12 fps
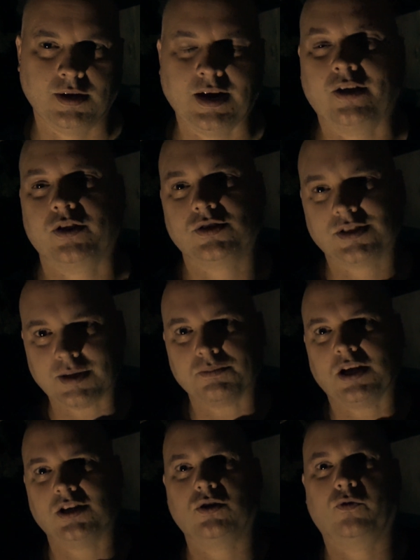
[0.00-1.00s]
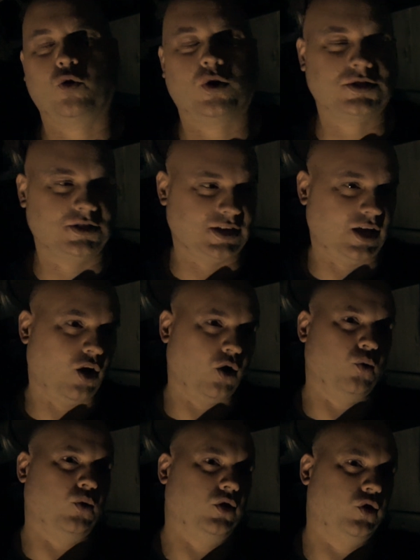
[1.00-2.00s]
Now, there's a temptation, of course, to say,
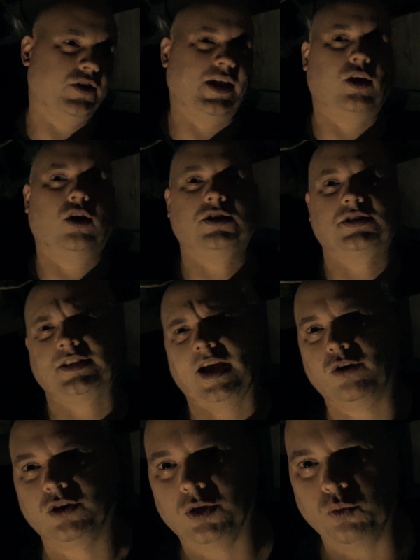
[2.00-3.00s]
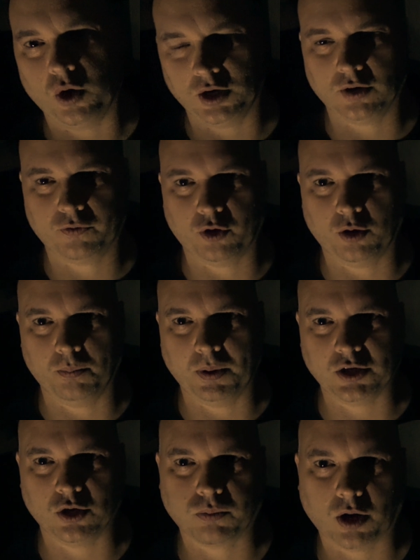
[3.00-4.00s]
oh, well, Lauren, that all sounded wonderful,
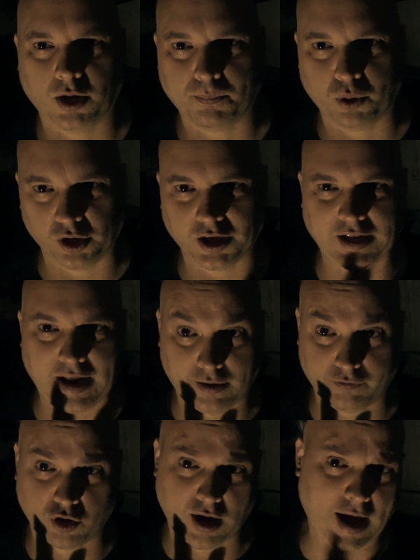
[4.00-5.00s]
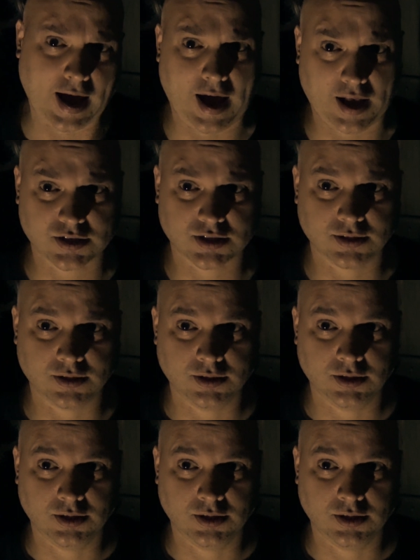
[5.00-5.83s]
but you're probably pulling it out of your ass.